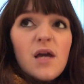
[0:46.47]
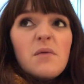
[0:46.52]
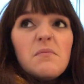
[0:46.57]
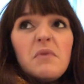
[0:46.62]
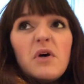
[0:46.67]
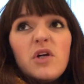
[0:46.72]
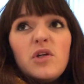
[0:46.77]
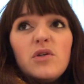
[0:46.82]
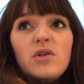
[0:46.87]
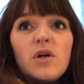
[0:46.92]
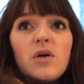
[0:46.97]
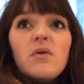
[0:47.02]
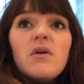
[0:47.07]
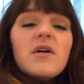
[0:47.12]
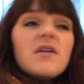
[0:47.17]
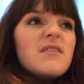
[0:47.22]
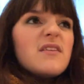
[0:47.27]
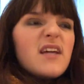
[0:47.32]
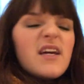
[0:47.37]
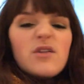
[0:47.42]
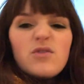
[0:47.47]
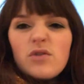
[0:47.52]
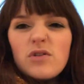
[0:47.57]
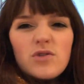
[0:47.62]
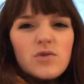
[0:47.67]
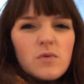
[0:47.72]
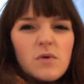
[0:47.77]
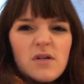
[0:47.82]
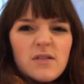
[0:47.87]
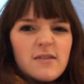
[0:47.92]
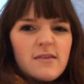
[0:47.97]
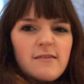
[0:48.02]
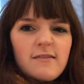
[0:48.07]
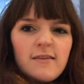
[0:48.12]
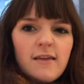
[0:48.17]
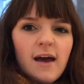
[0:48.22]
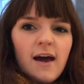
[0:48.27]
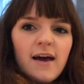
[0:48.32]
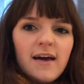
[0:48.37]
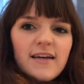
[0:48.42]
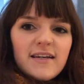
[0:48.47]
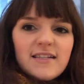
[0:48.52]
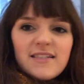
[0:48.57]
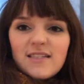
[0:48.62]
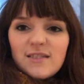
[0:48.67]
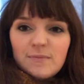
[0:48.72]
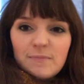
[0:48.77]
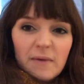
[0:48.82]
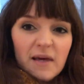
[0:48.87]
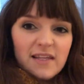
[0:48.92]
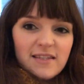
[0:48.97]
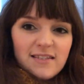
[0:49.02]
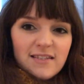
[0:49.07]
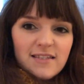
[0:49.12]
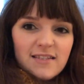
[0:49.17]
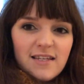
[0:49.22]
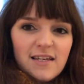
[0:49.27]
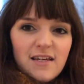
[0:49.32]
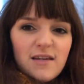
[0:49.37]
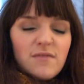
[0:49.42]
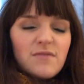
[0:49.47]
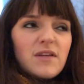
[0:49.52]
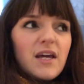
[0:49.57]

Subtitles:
but you know, the entrance wasn't that expensive.